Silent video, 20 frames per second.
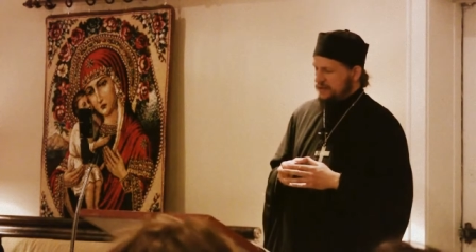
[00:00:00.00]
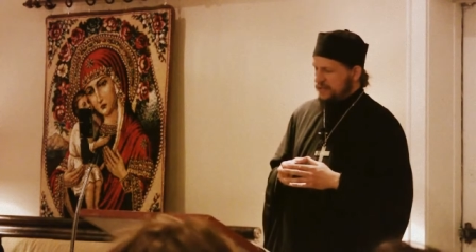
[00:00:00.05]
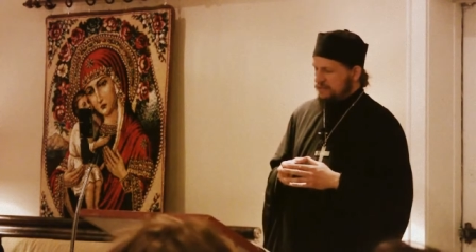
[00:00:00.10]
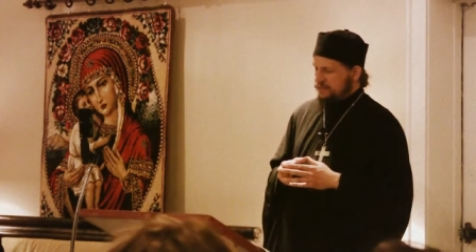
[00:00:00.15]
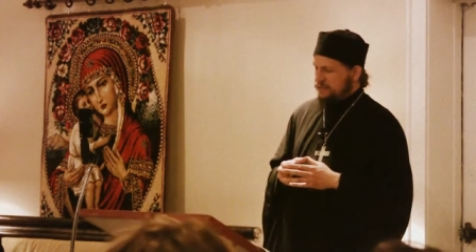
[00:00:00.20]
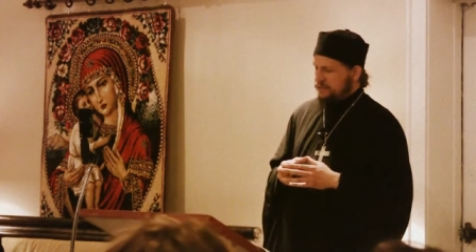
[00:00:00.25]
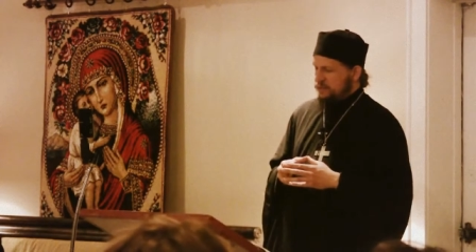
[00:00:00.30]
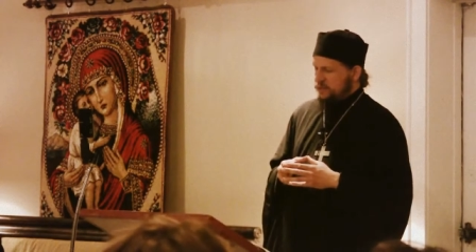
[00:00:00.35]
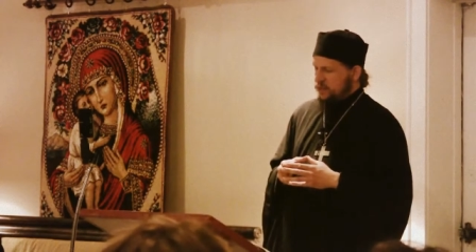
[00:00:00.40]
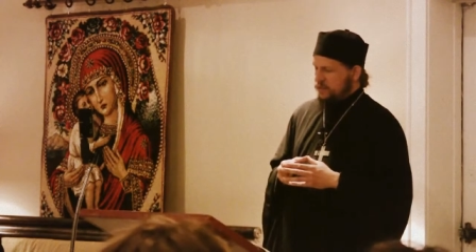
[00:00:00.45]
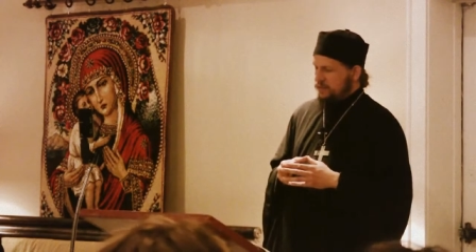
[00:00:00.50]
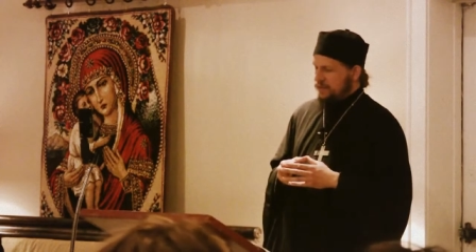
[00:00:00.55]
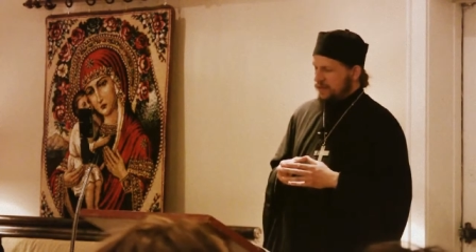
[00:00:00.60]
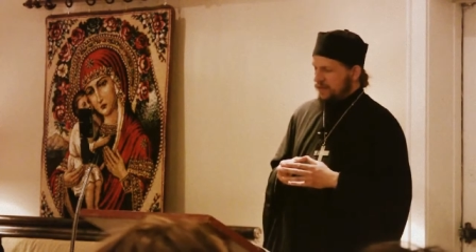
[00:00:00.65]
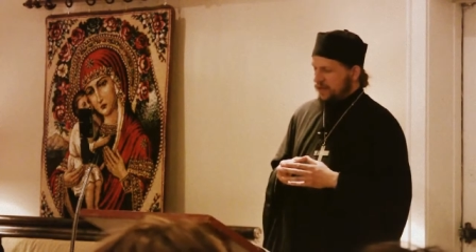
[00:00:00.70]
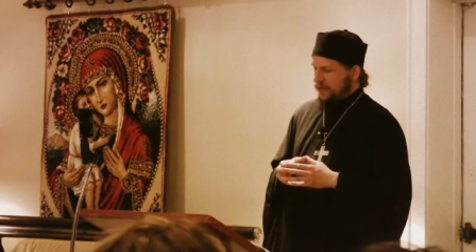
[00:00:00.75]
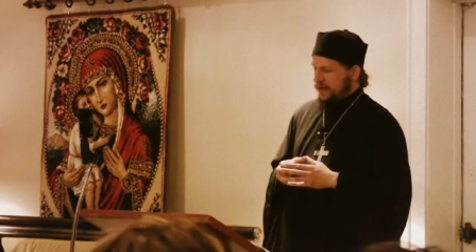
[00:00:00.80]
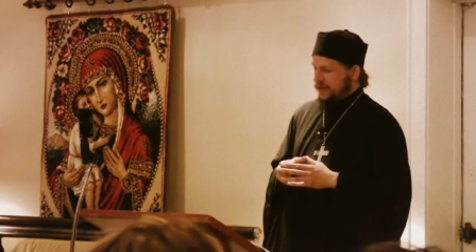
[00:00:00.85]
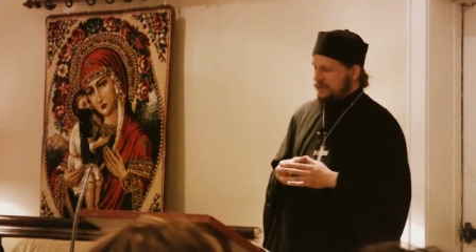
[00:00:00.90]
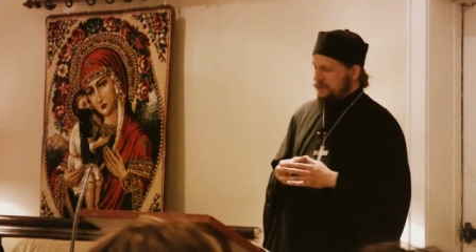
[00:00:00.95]
leave a boy
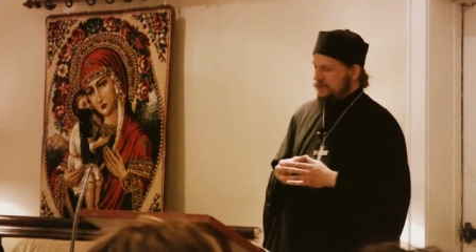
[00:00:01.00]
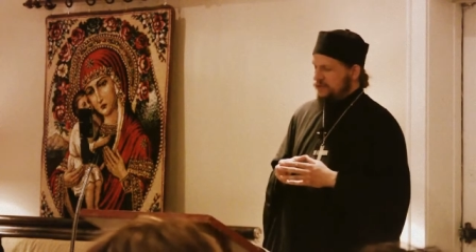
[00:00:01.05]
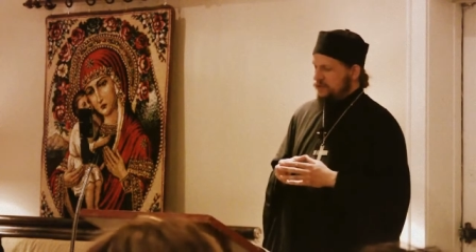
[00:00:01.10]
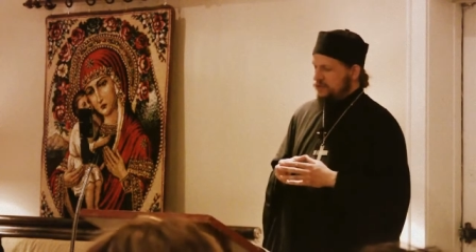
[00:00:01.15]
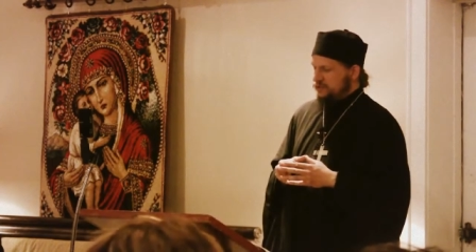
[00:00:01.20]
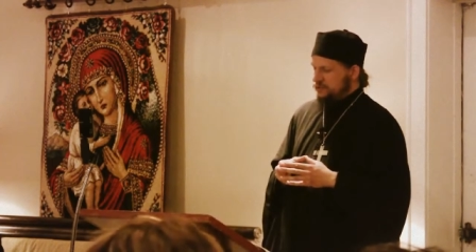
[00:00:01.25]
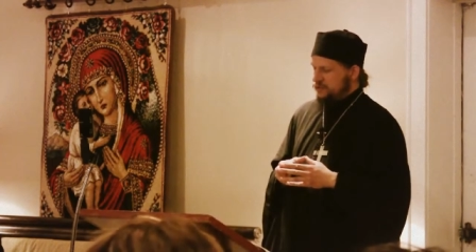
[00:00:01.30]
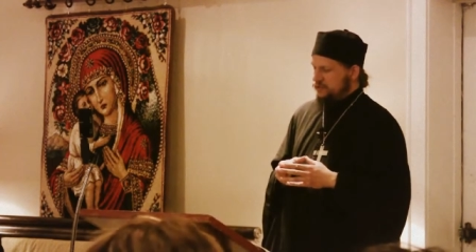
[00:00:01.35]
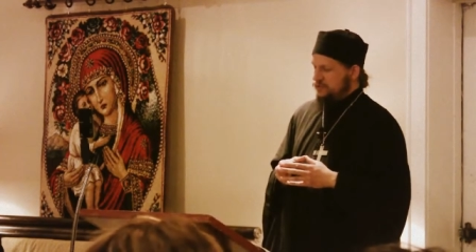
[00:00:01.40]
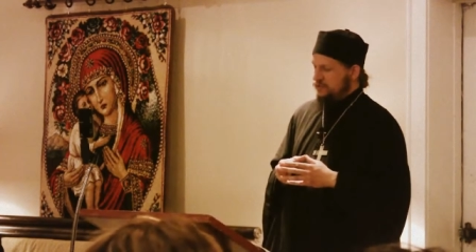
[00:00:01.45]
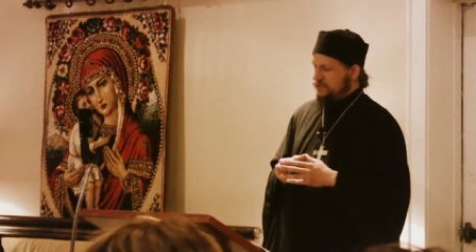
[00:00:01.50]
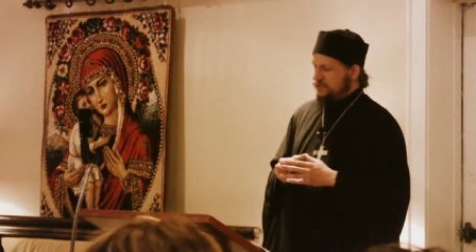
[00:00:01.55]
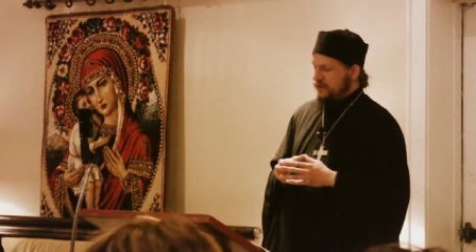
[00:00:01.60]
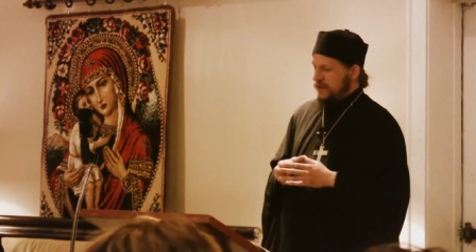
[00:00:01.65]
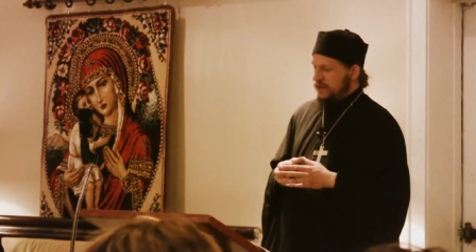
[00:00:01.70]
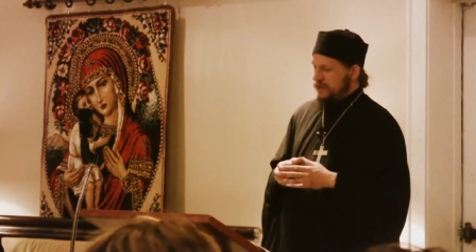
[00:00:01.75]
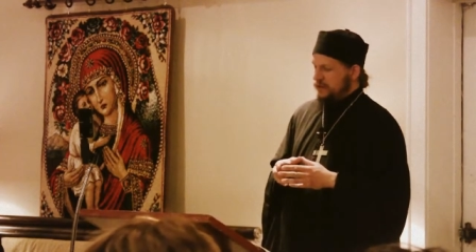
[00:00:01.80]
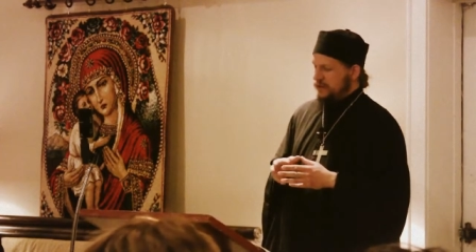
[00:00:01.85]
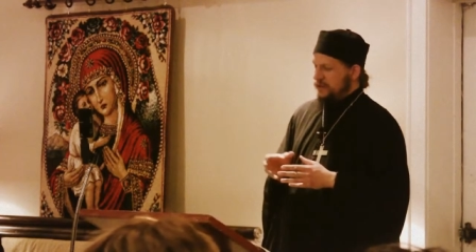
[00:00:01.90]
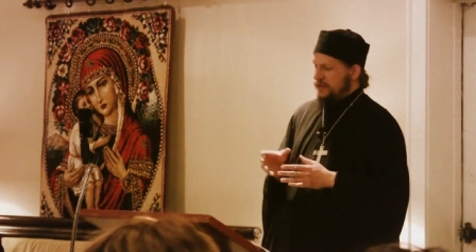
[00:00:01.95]
behind you to
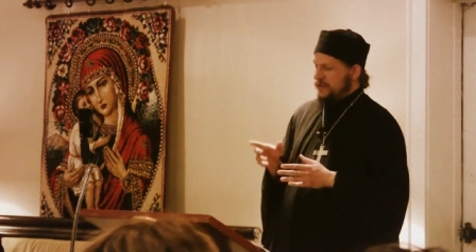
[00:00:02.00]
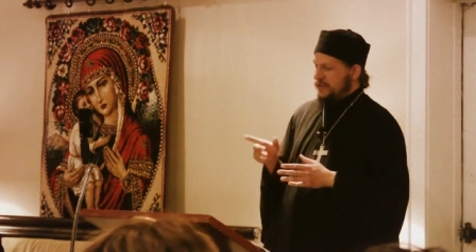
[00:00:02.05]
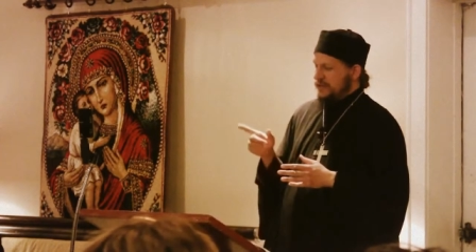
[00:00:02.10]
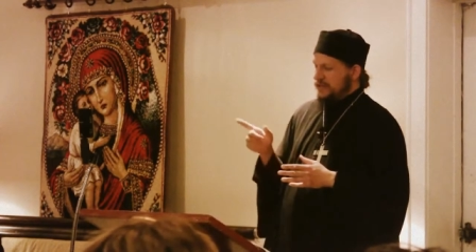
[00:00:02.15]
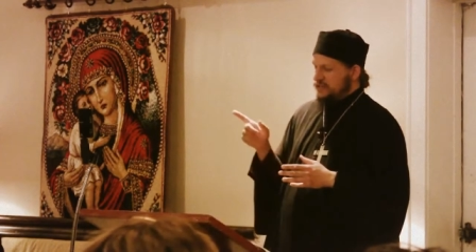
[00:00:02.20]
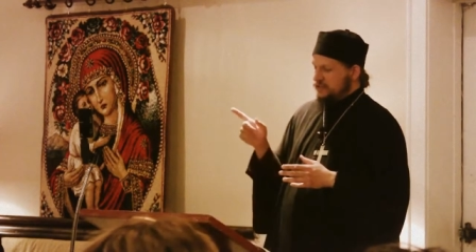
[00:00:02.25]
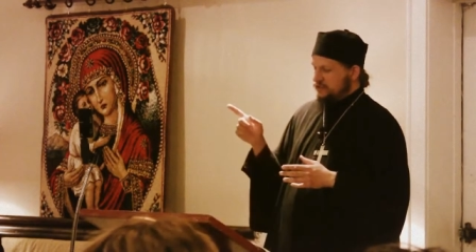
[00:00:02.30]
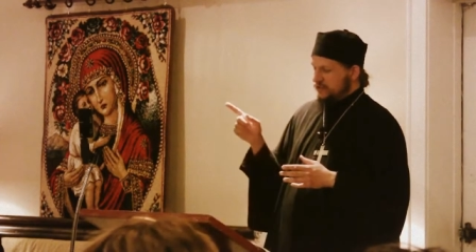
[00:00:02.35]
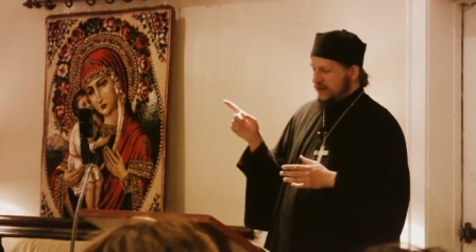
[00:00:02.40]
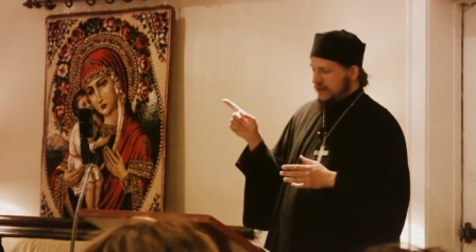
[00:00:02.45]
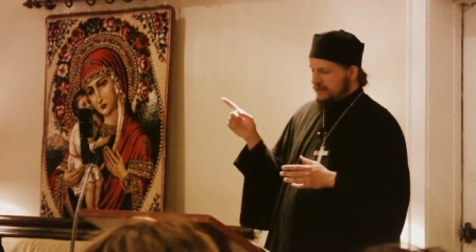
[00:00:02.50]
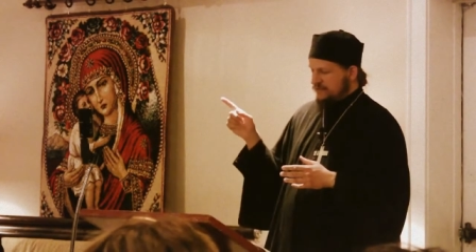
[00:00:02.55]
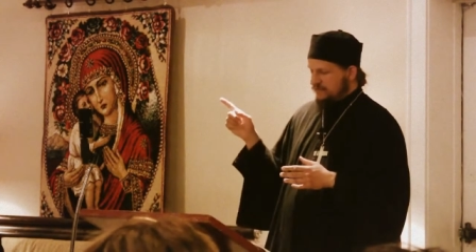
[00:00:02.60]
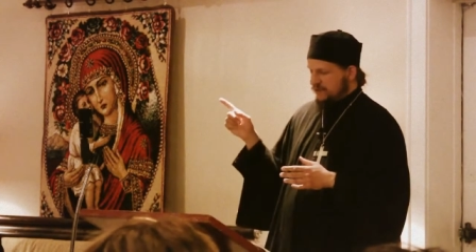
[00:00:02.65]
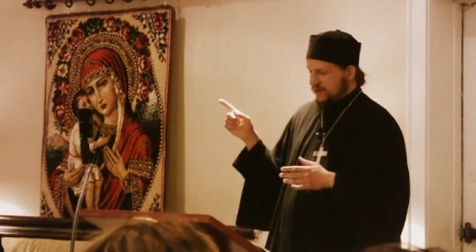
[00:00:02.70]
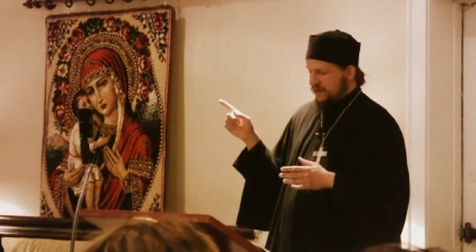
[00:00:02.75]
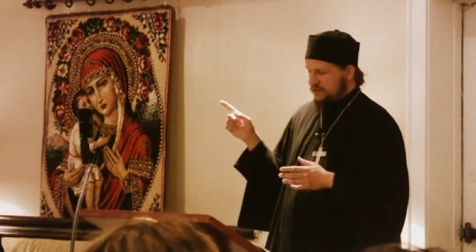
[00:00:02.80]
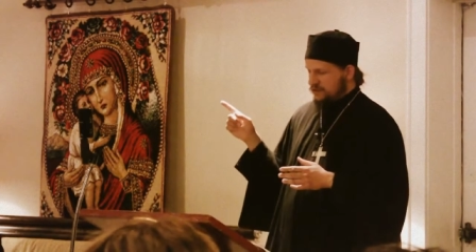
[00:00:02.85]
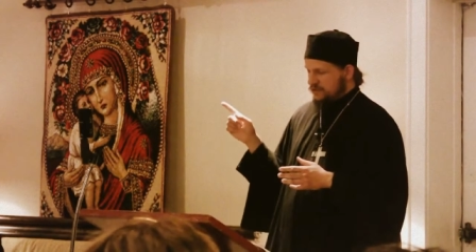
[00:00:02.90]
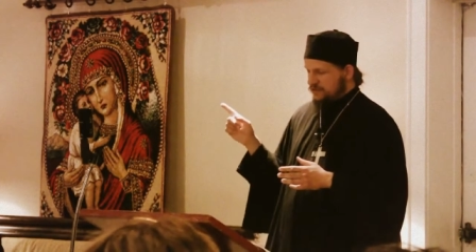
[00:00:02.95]
follow in his
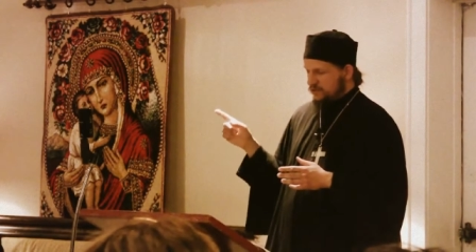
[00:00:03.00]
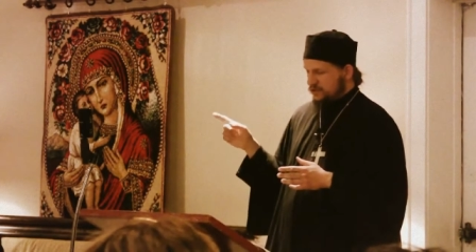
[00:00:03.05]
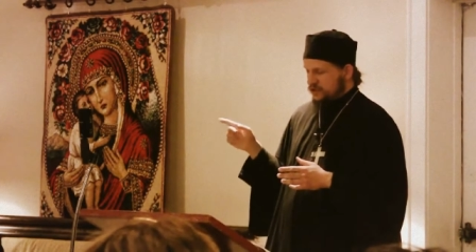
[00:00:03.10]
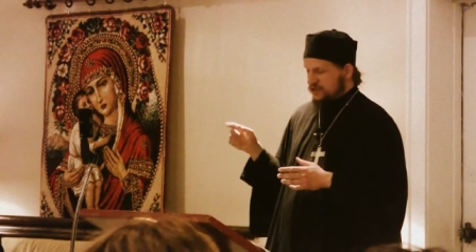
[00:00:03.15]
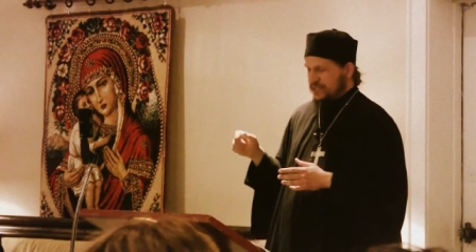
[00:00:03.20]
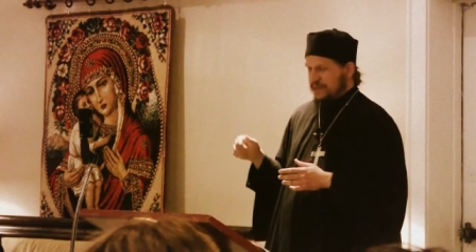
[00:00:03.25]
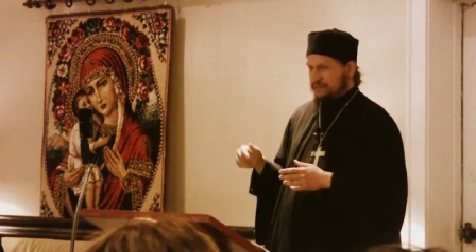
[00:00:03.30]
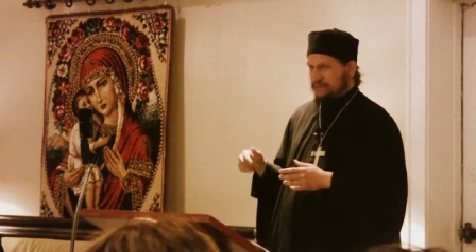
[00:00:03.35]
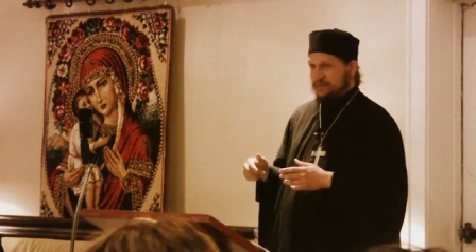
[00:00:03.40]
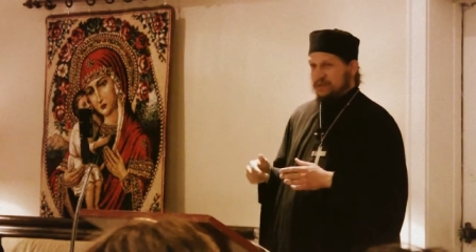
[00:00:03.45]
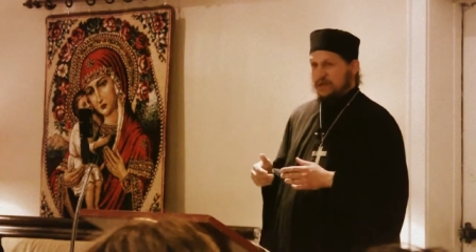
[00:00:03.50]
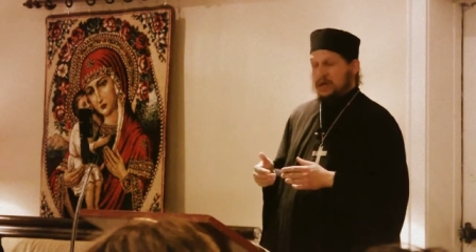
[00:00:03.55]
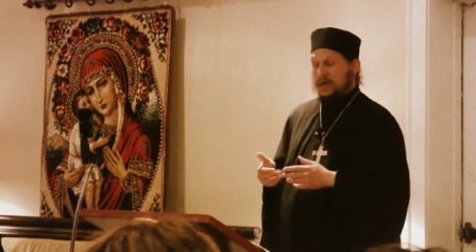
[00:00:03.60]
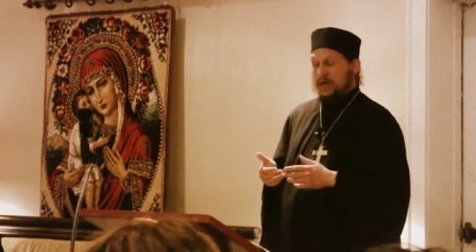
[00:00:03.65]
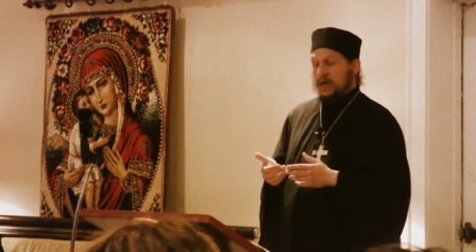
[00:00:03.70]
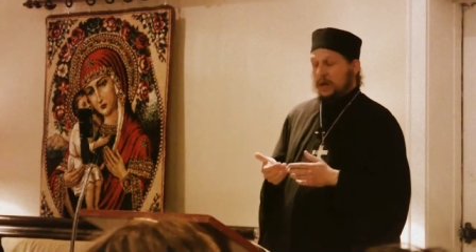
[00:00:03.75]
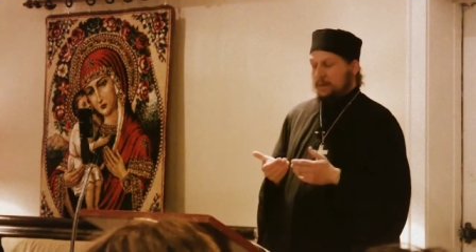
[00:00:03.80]
grandfather's footsteps.